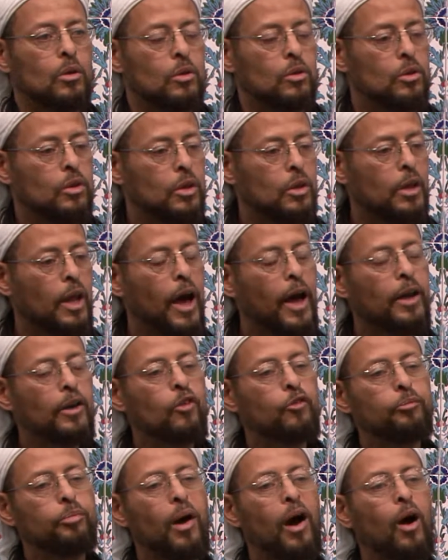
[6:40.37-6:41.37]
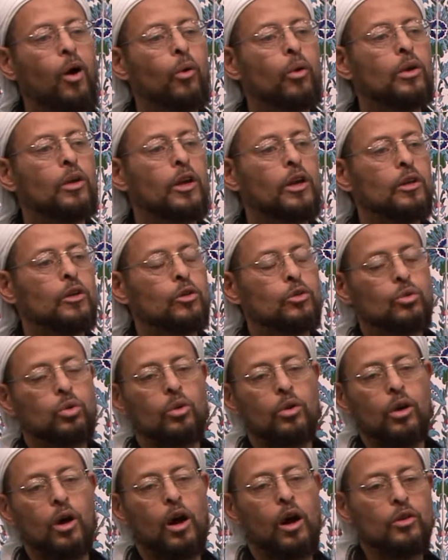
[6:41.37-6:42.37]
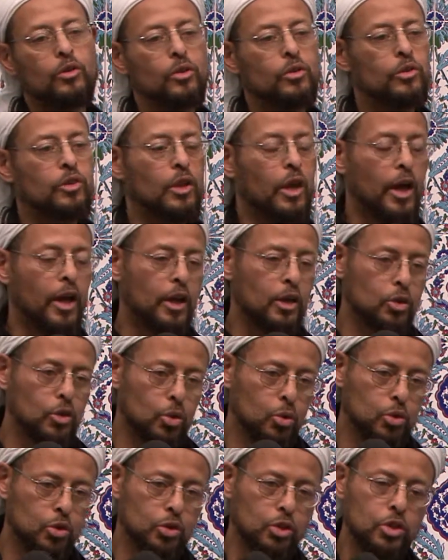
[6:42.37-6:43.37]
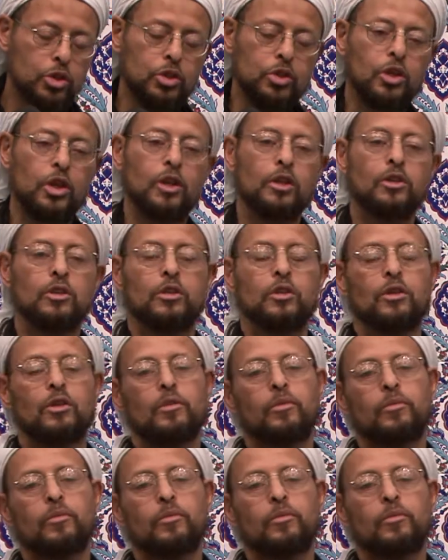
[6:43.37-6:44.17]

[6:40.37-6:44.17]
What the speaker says: The night of power, Laylatul Qadr, the angels descend.